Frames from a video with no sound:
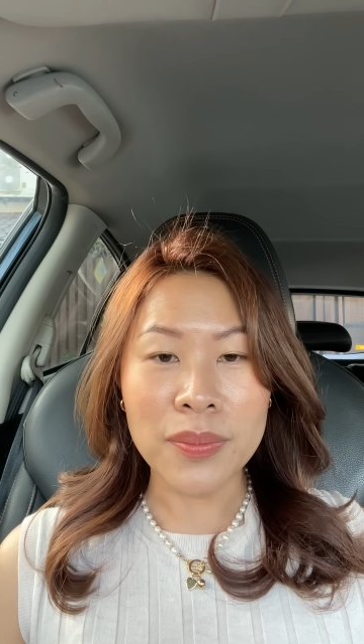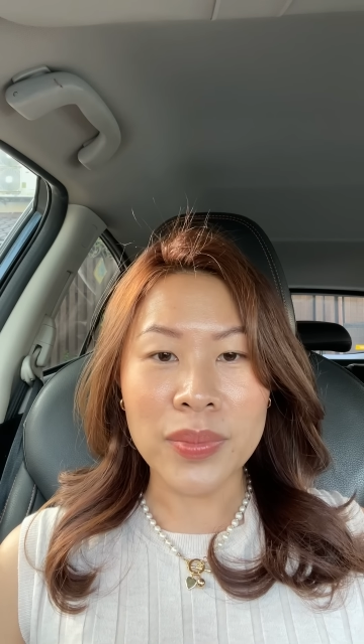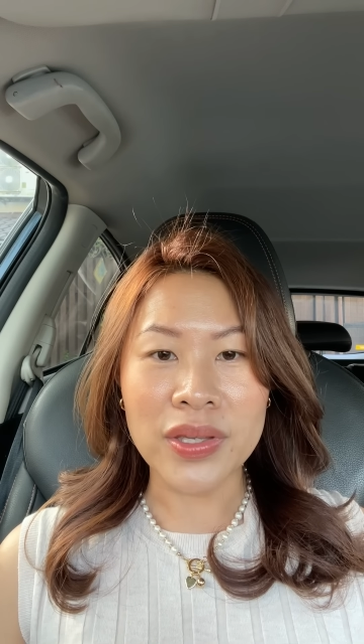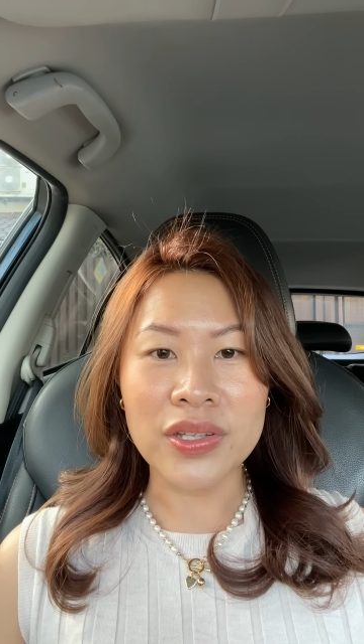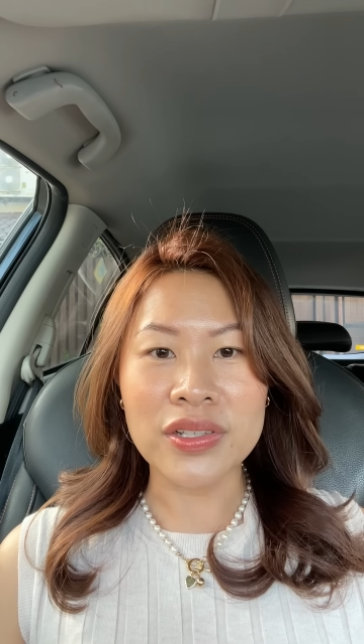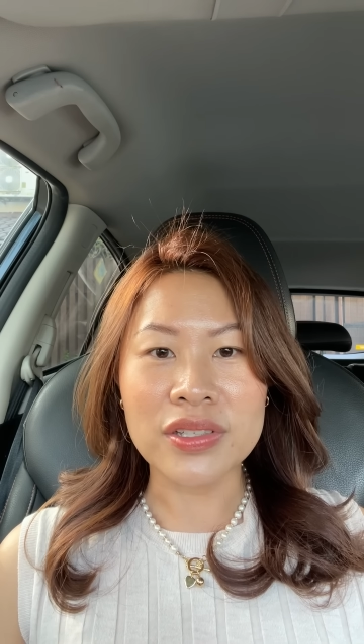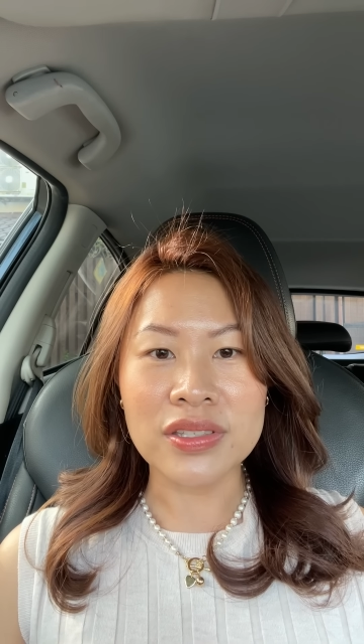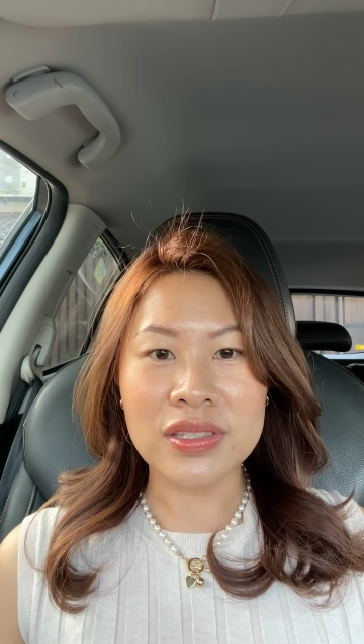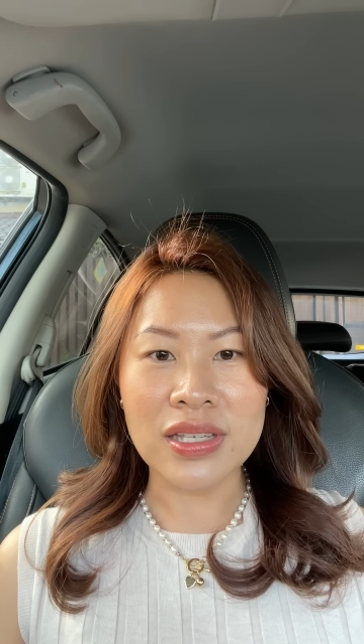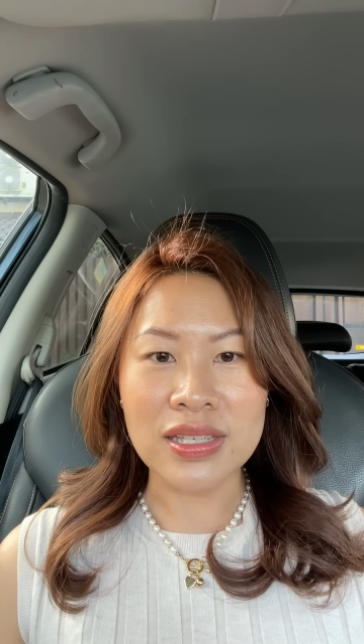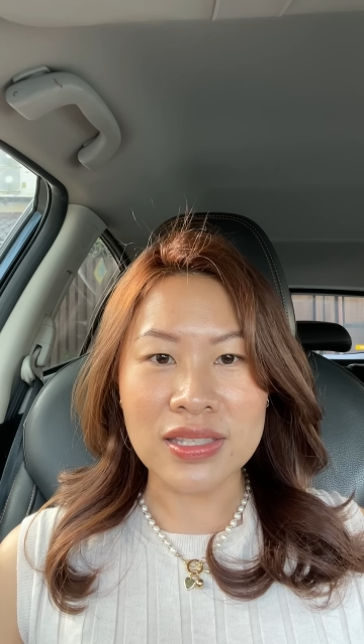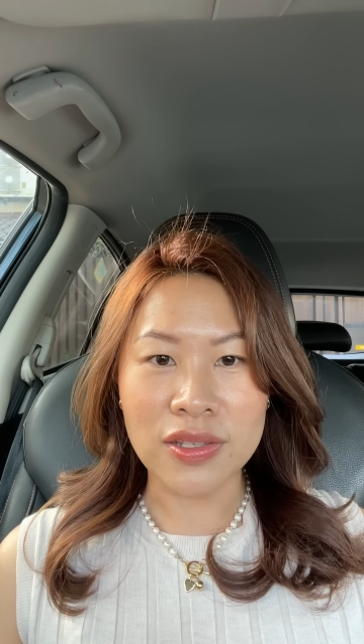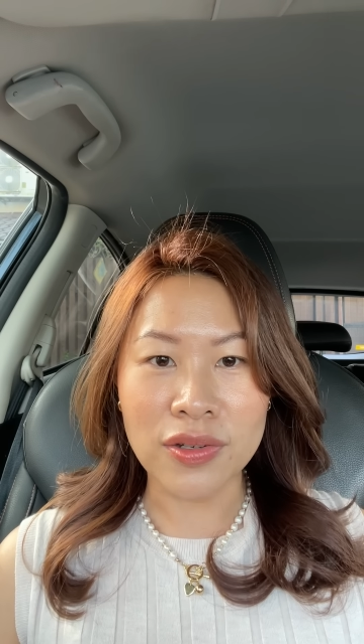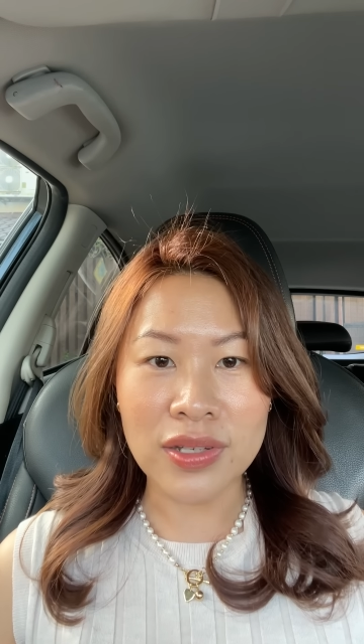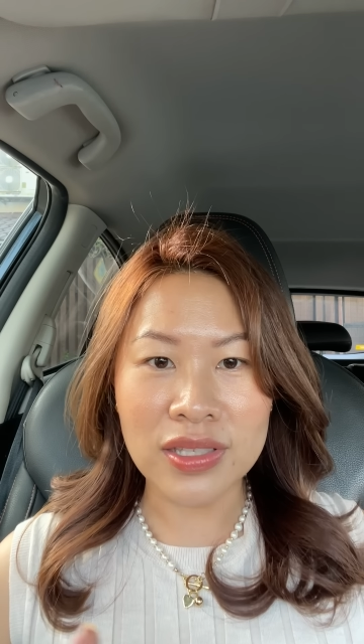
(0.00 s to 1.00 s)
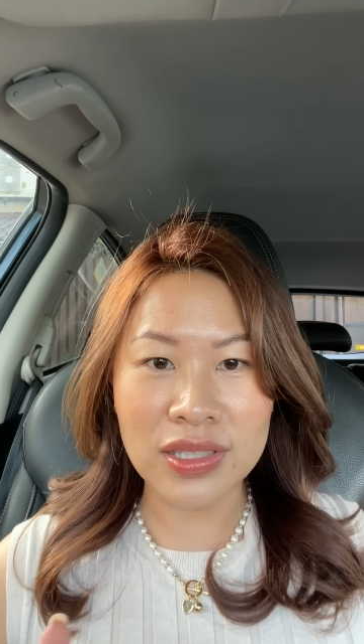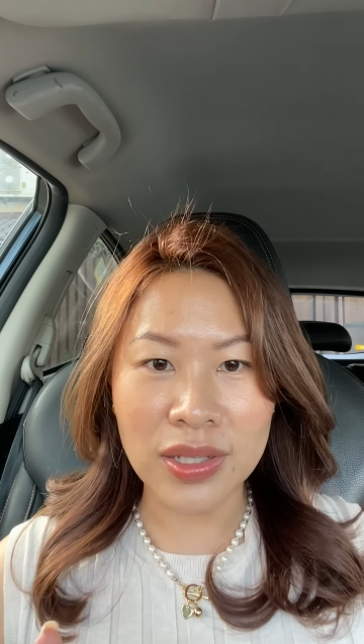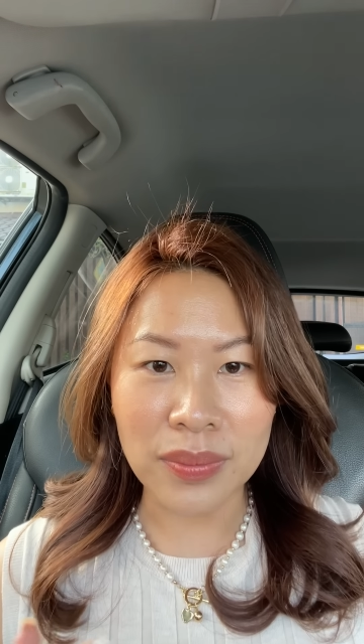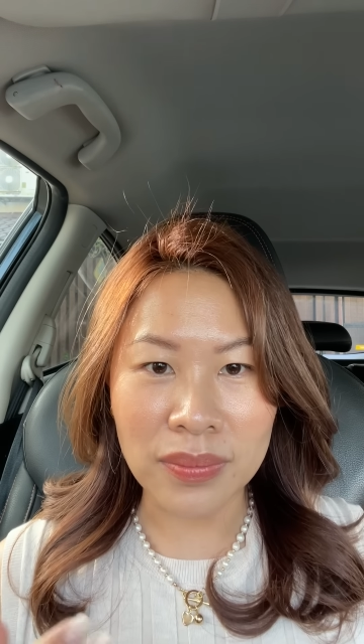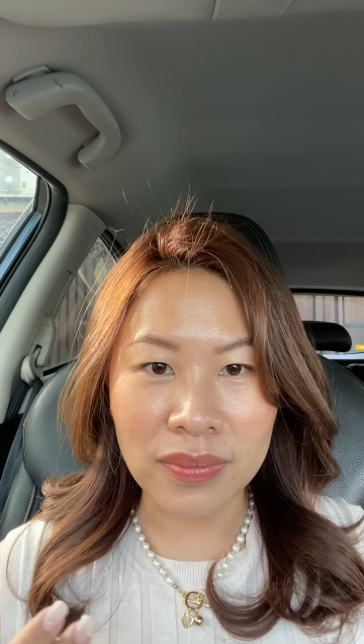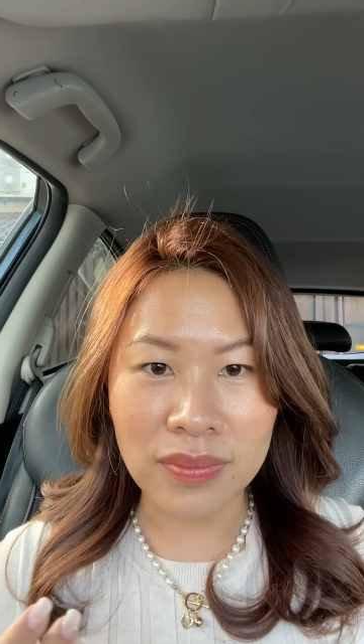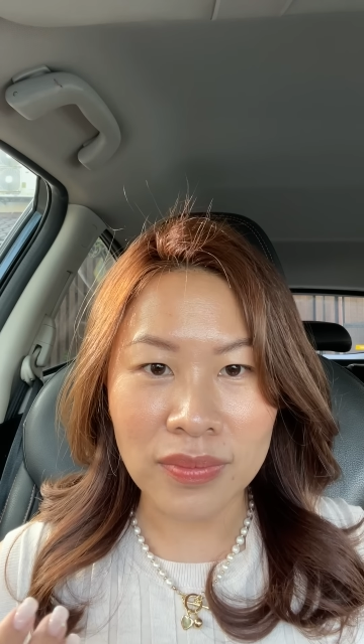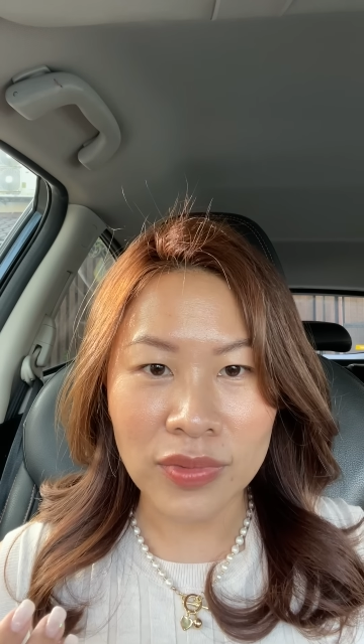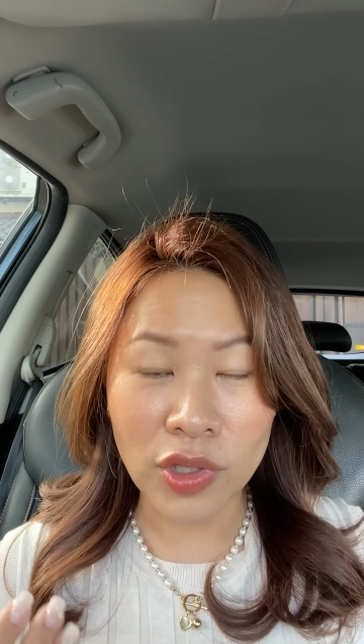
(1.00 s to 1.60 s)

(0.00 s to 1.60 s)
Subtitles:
because as long as I'm